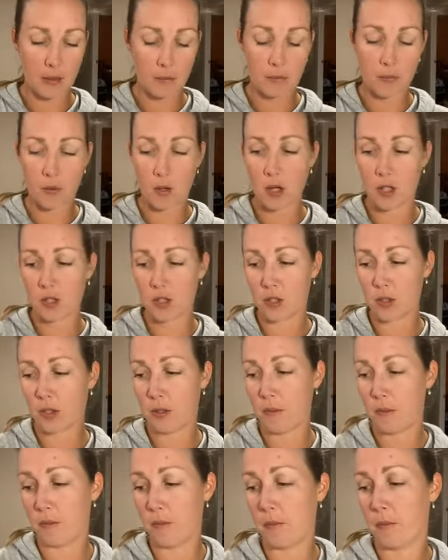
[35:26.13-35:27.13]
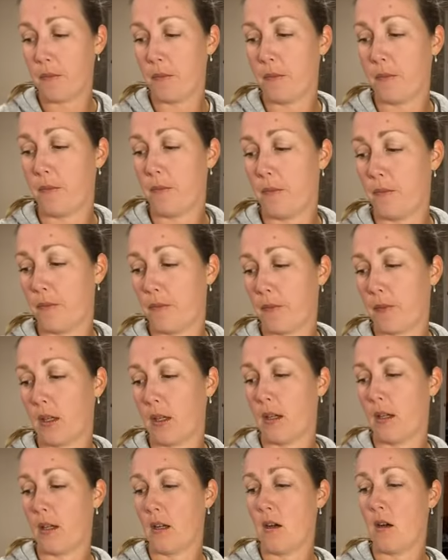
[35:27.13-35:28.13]
bronzer and
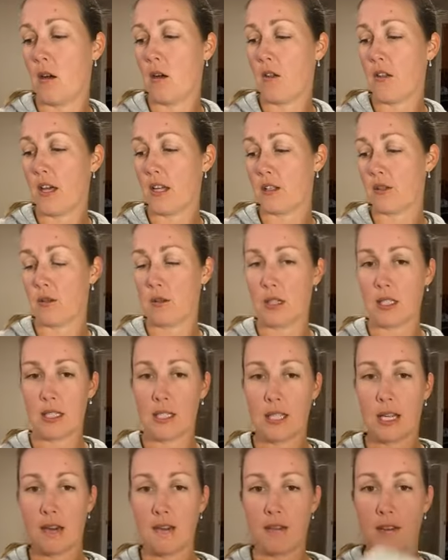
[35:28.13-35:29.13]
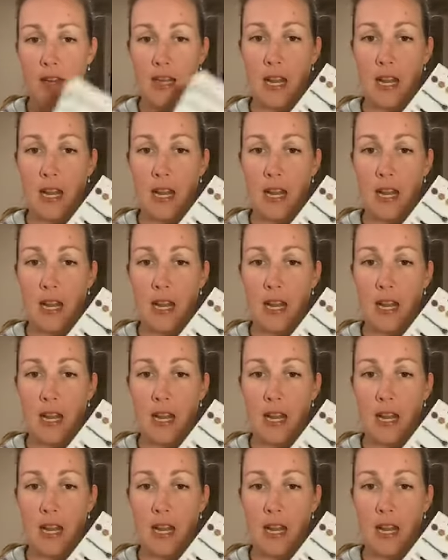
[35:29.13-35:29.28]
all that sort of stuff.